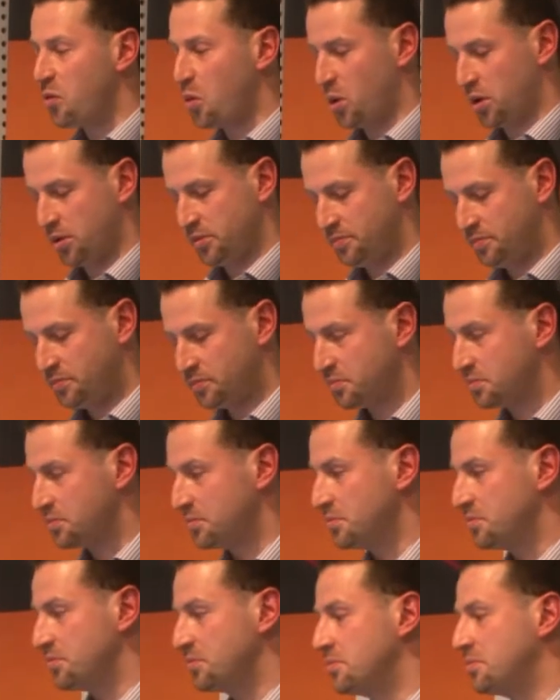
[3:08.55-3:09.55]

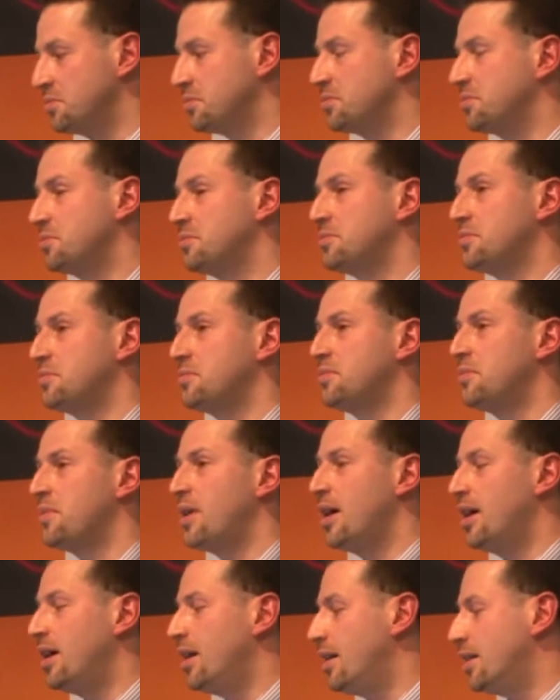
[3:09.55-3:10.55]
for.
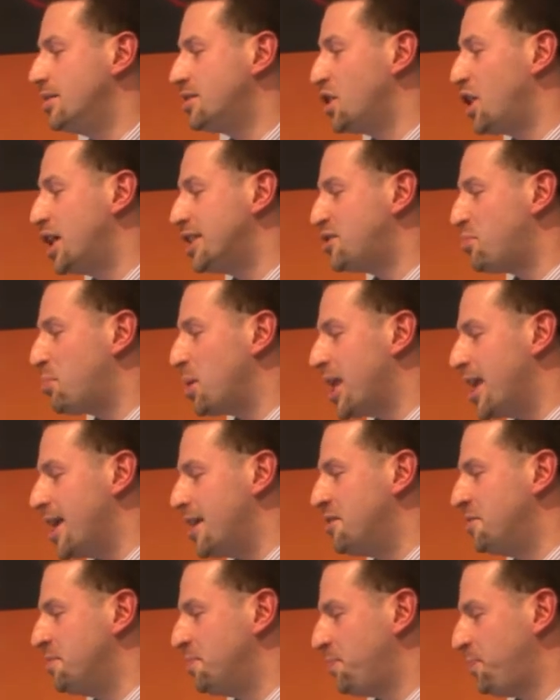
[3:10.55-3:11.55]
So let's
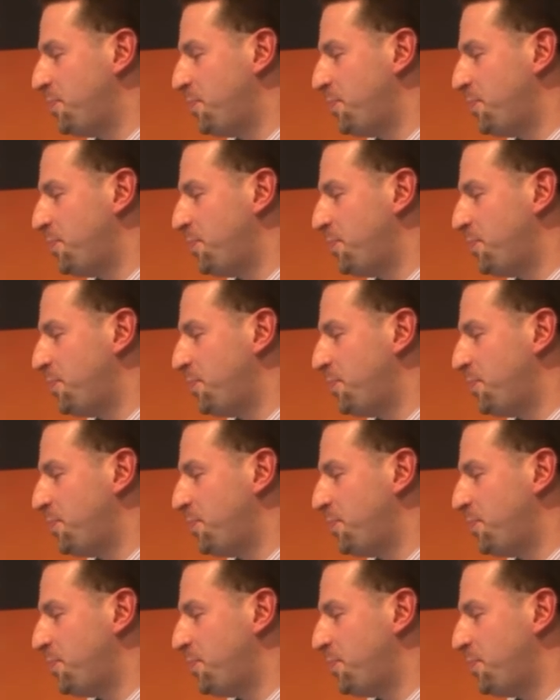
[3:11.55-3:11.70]
begin.